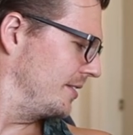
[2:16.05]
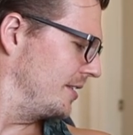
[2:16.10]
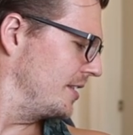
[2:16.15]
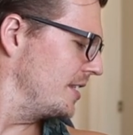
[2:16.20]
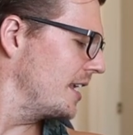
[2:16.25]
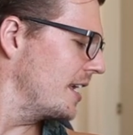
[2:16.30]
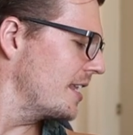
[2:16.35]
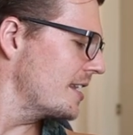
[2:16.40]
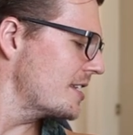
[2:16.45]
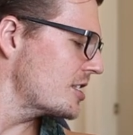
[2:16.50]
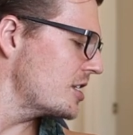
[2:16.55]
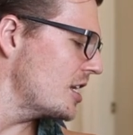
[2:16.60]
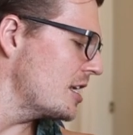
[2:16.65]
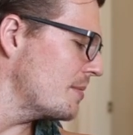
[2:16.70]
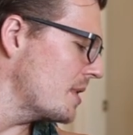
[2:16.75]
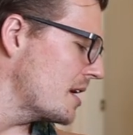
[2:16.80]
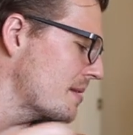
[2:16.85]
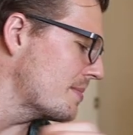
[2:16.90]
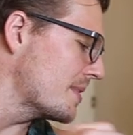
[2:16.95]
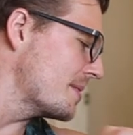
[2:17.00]
You're going to sleep,
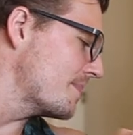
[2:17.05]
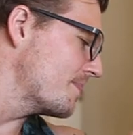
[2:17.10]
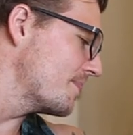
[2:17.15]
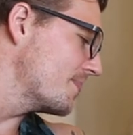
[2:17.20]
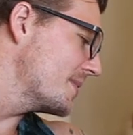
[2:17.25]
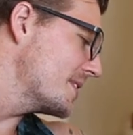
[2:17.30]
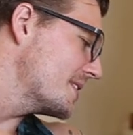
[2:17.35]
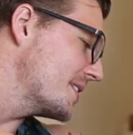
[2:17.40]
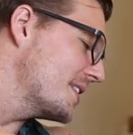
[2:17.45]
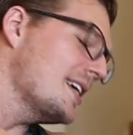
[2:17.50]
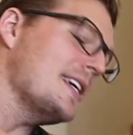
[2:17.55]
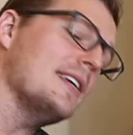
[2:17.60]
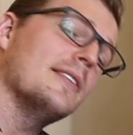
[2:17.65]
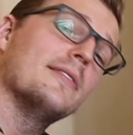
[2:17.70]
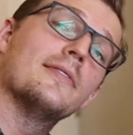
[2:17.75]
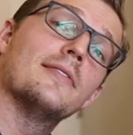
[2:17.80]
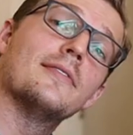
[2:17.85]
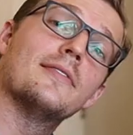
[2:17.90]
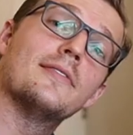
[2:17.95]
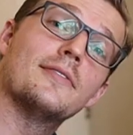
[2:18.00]
baby.
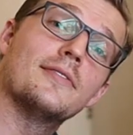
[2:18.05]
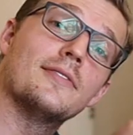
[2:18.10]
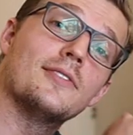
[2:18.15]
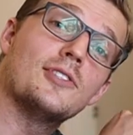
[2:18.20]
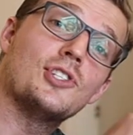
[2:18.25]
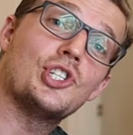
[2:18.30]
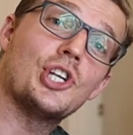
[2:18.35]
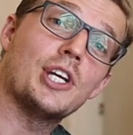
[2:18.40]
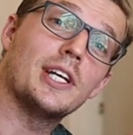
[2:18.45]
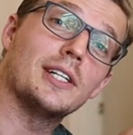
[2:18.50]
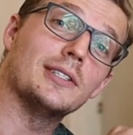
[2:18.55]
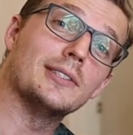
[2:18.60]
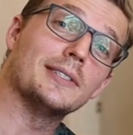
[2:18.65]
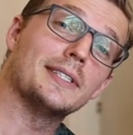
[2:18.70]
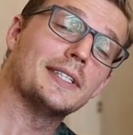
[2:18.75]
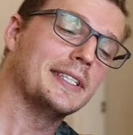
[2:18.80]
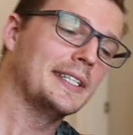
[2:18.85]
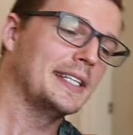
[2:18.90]
See? Chilled.